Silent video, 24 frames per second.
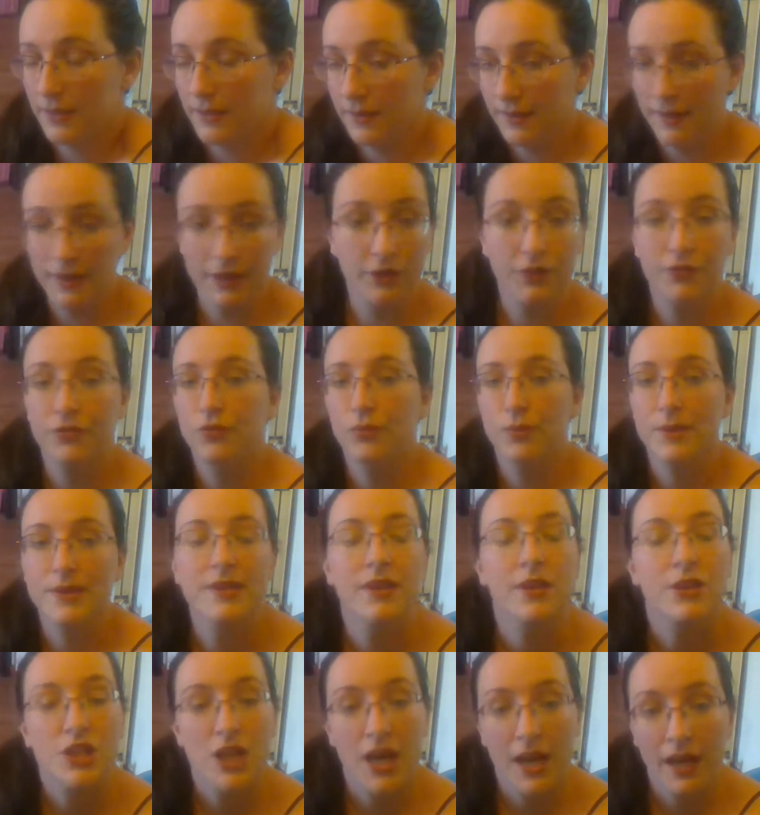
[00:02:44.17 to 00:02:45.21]
and that goes for
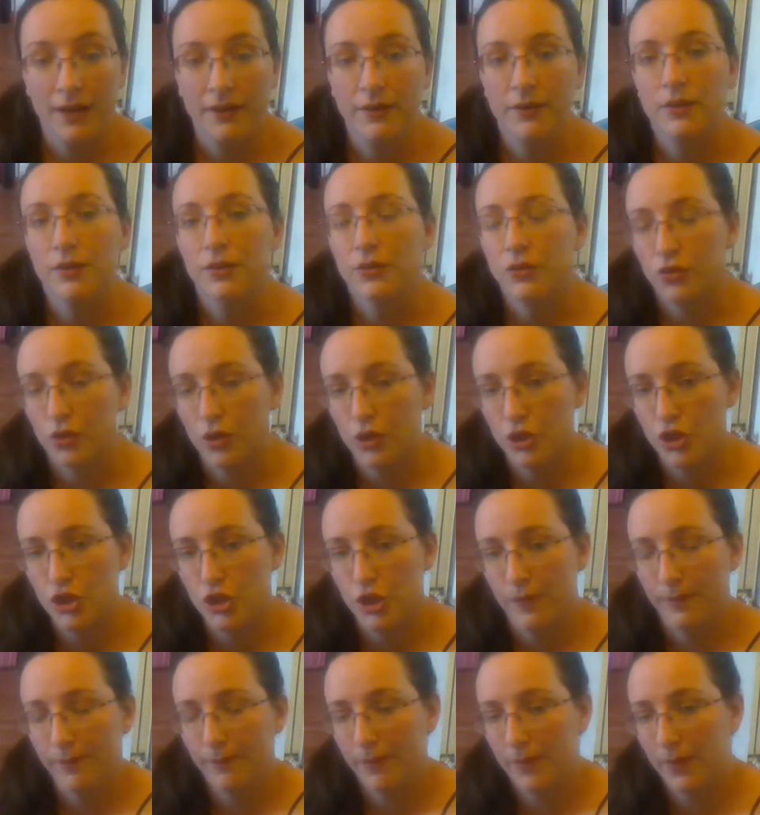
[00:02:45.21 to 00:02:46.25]
research and
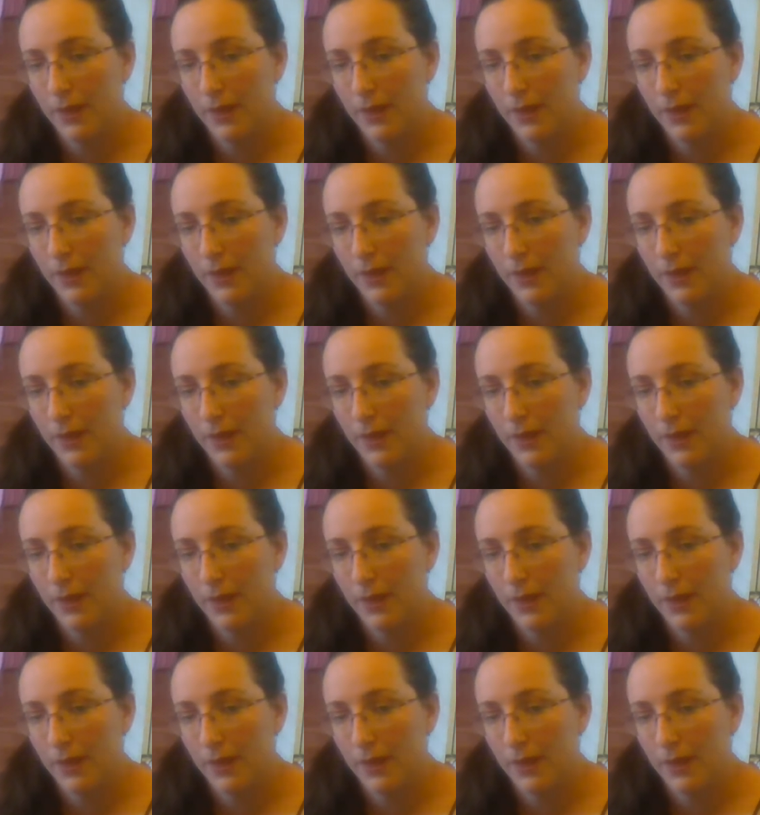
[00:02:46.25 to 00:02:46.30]
construction.